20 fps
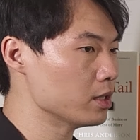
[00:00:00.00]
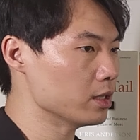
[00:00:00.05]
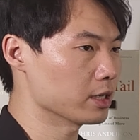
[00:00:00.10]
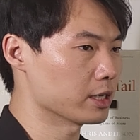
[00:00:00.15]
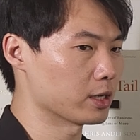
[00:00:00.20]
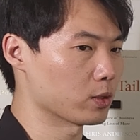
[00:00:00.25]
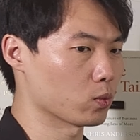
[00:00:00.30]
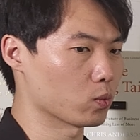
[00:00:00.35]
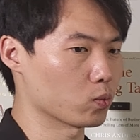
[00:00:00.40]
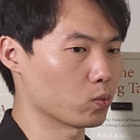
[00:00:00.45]

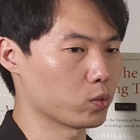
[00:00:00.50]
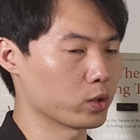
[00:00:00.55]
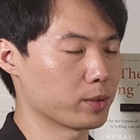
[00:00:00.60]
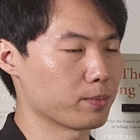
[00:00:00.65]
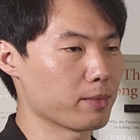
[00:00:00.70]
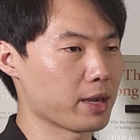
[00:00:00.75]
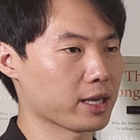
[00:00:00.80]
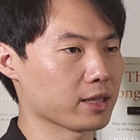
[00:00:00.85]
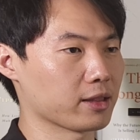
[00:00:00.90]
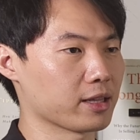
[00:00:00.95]
It would
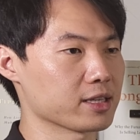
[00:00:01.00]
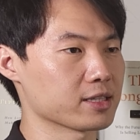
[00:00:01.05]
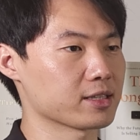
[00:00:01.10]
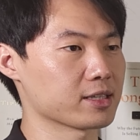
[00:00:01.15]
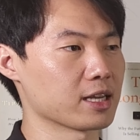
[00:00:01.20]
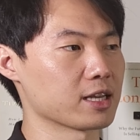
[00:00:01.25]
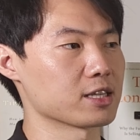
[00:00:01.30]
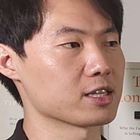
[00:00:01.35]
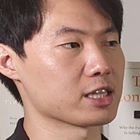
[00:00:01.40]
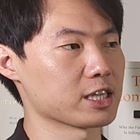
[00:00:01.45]
make less
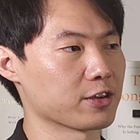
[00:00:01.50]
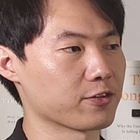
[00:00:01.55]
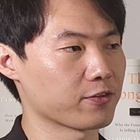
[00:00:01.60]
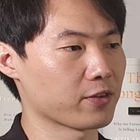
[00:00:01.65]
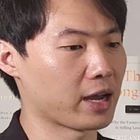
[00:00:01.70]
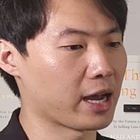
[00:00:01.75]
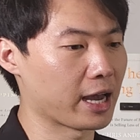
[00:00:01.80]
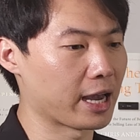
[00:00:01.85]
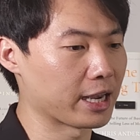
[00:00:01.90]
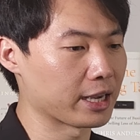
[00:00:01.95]
sense if
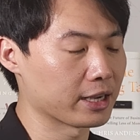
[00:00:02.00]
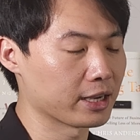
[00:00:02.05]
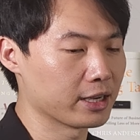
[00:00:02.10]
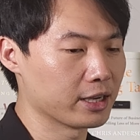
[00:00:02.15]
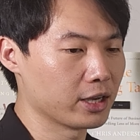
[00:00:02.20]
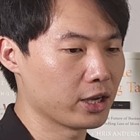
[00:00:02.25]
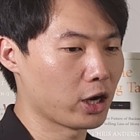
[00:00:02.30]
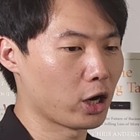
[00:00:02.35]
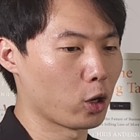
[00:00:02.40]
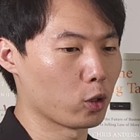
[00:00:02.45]
I
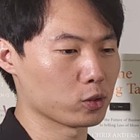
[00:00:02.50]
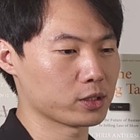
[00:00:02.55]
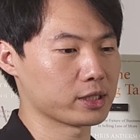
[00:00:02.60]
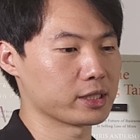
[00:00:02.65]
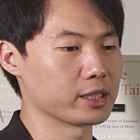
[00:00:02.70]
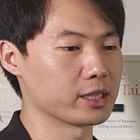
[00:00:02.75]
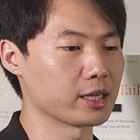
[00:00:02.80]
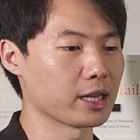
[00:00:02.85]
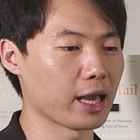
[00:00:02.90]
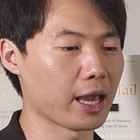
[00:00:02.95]

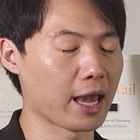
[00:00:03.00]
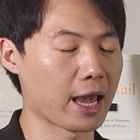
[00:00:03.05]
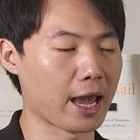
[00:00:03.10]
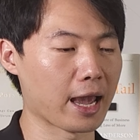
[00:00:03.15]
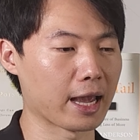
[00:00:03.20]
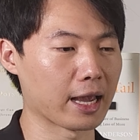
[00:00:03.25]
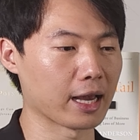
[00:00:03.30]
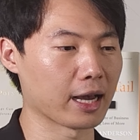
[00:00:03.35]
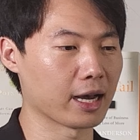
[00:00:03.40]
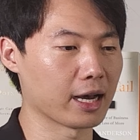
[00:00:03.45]
hosted
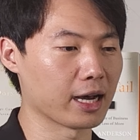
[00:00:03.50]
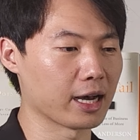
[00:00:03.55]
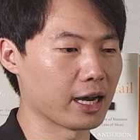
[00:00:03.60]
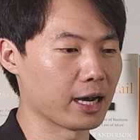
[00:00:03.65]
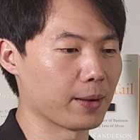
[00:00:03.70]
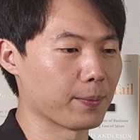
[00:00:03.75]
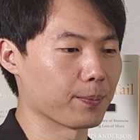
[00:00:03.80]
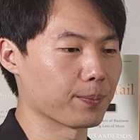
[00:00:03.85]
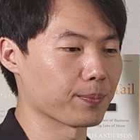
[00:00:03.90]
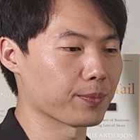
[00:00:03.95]

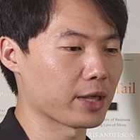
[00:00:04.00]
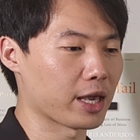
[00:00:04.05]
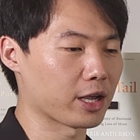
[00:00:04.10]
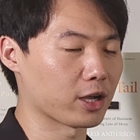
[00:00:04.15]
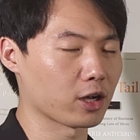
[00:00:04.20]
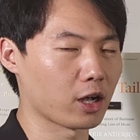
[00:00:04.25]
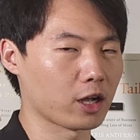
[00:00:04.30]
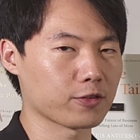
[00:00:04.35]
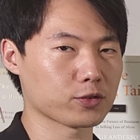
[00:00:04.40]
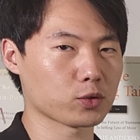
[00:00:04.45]
a
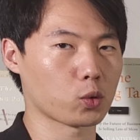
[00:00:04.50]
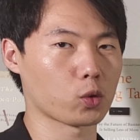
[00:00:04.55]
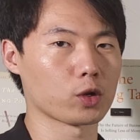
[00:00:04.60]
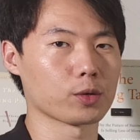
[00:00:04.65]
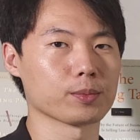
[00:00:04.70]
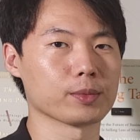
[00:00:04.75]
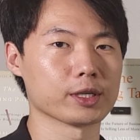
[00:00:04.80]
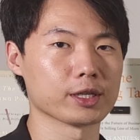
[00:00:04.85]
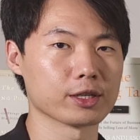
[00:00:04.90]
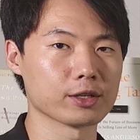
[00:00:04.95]
golf
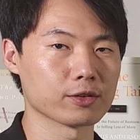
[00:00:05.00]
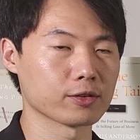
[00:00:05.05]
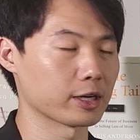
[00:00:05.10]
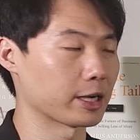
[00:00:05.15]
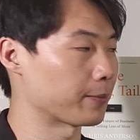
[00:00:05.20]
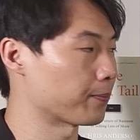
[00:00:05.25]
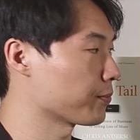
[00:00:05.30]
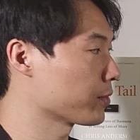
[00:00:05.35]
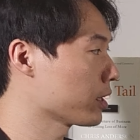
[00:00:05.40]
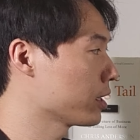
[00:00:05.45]
tournament,
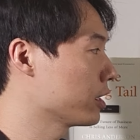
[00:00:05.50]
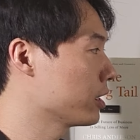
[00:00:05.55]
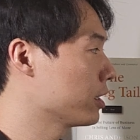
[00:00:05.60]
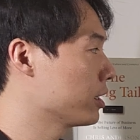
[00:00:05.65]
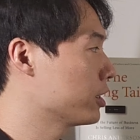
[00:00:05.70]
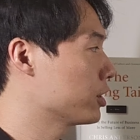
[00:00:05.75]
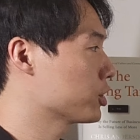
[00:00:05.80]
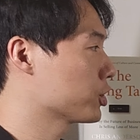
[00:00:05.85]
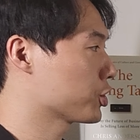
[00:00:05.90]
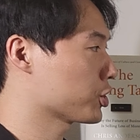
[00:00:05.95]
right?
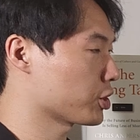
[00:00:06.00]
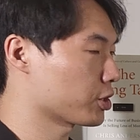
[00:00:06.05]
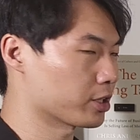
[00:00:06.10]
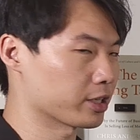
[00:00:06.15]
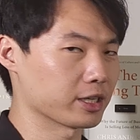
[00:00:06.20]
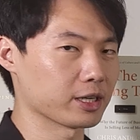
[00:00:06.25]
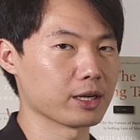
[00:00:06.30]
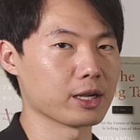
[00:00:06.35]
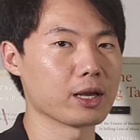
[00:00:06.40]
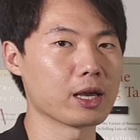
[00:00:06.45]
Sure,